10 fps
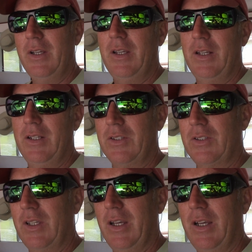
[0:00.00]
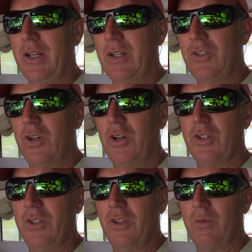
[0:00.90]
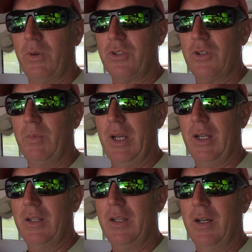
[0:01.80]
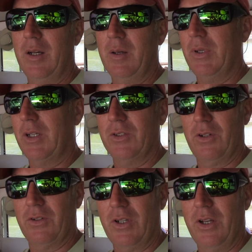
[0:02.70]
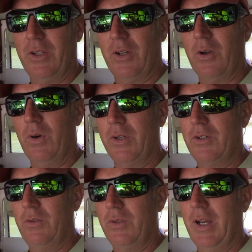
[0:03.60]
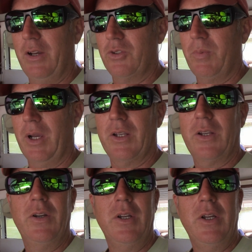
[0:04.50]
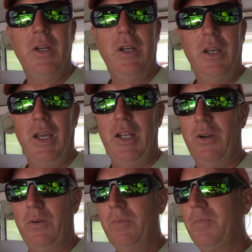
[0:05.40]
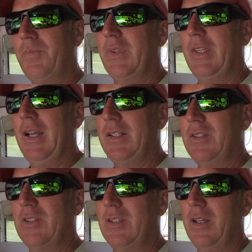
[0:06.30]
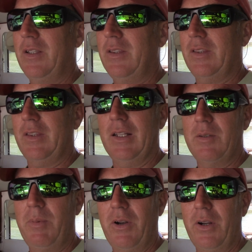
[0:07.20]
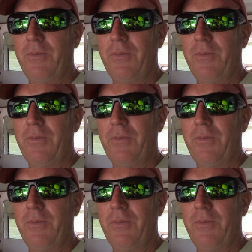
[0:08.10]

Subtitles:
is charging the thruster bank, because there's nothing going to the house bank. Anywho, that's about it